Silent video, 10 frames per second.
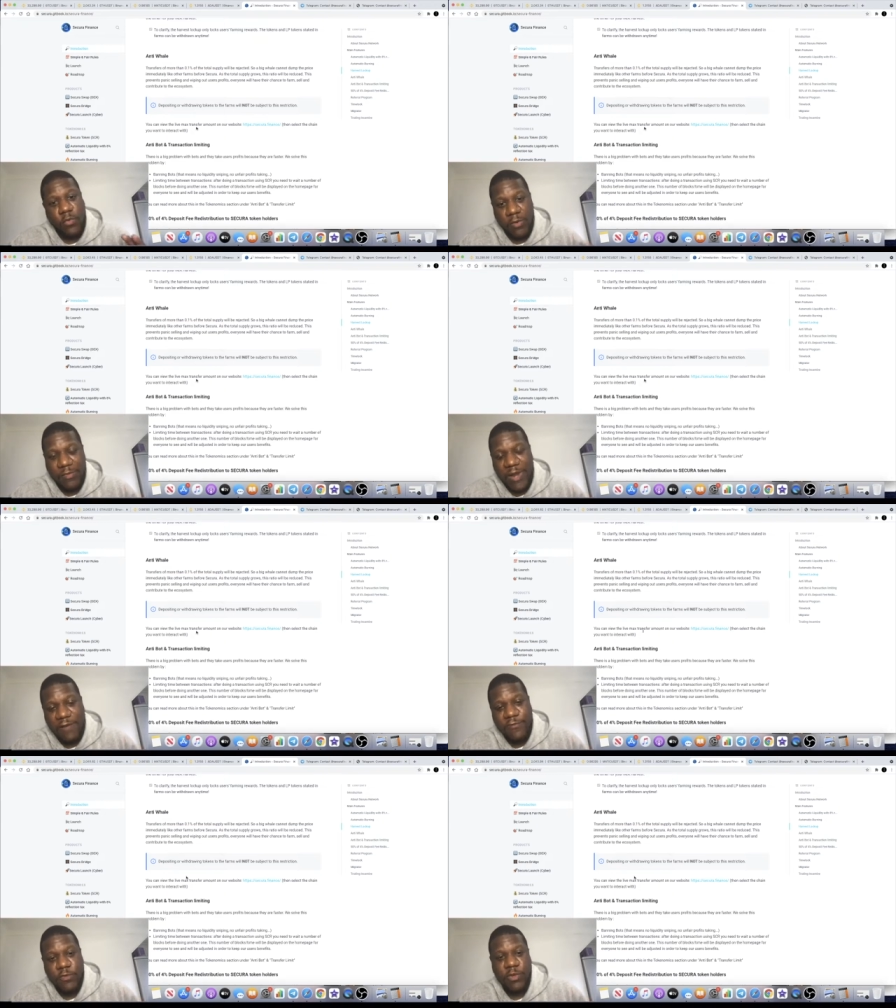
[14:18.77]
with a
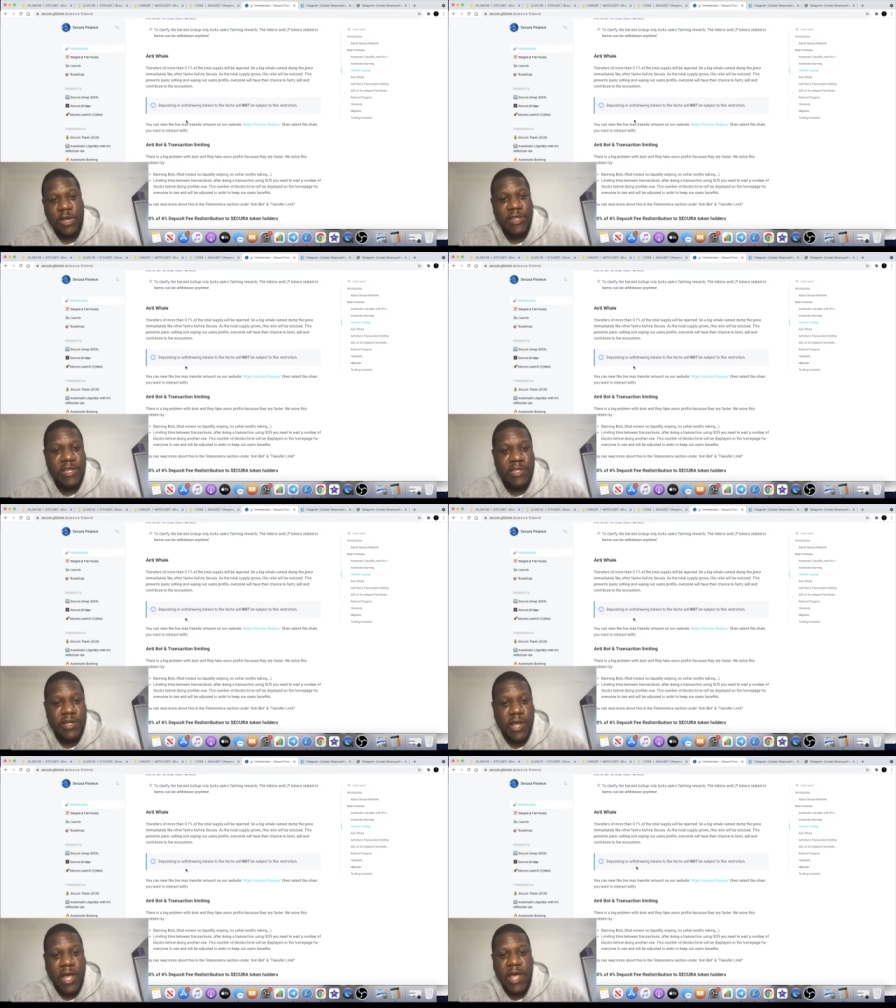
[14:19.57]
platform like this
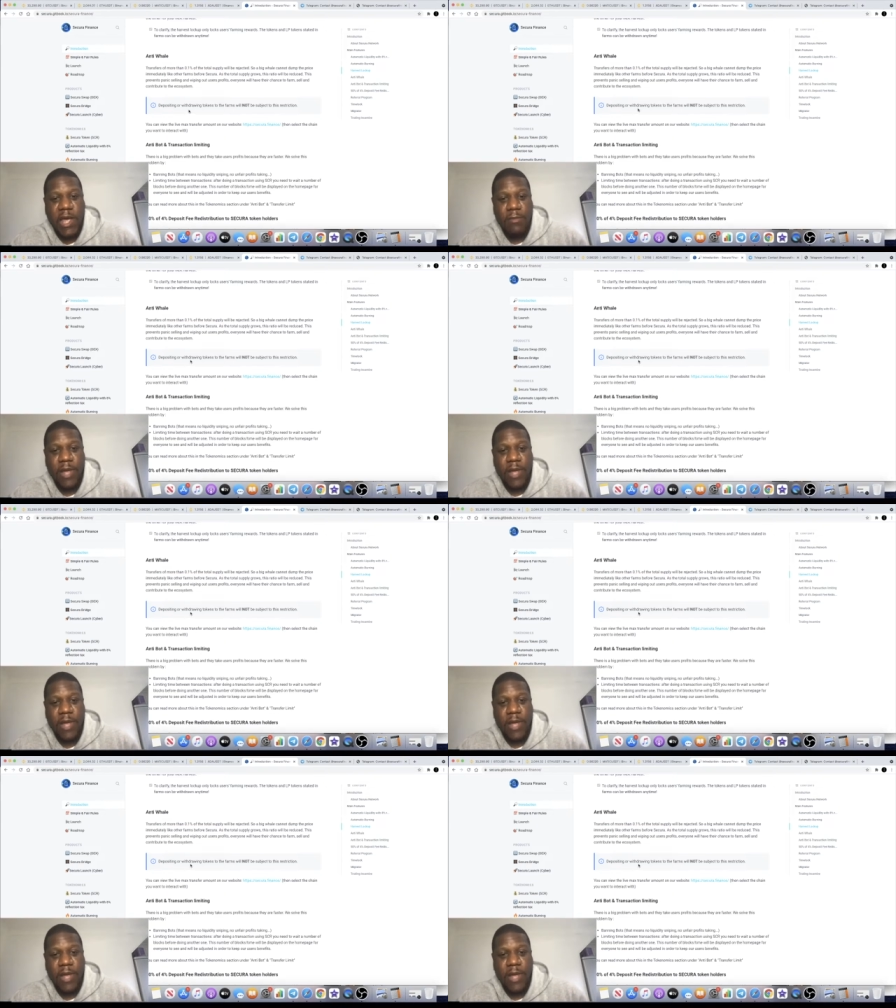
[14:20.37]
um,